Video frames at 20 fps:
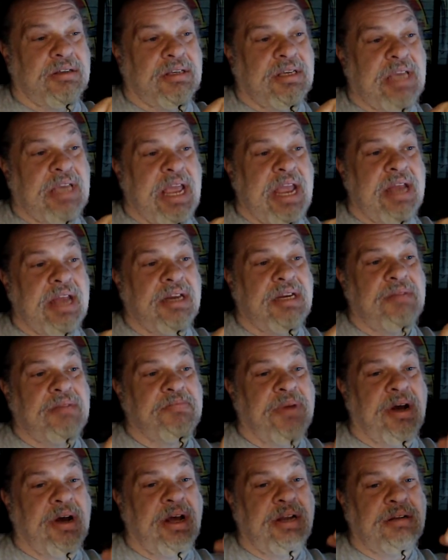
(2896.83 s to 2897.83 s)
Candy
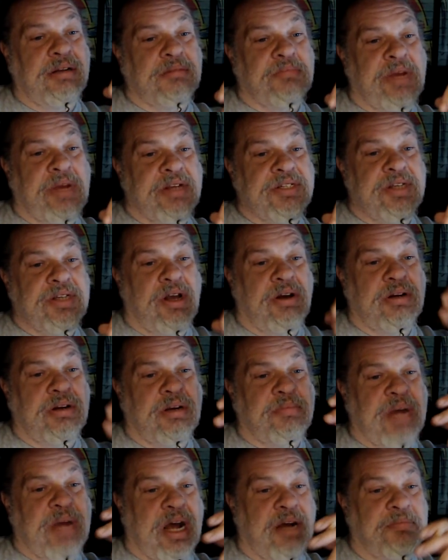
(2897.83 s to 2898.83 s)
Butt, my song
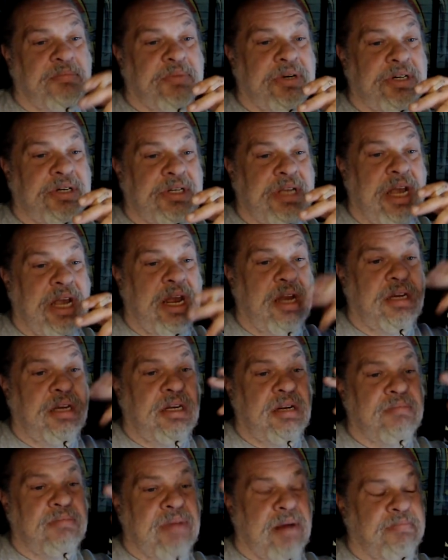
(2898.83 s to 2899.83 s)
about putting
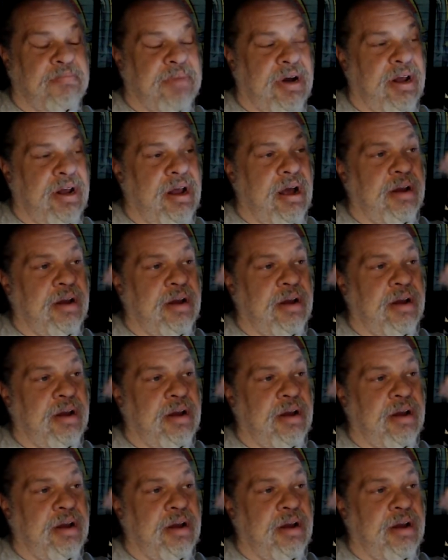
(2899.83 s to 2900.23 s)
candy in my butt,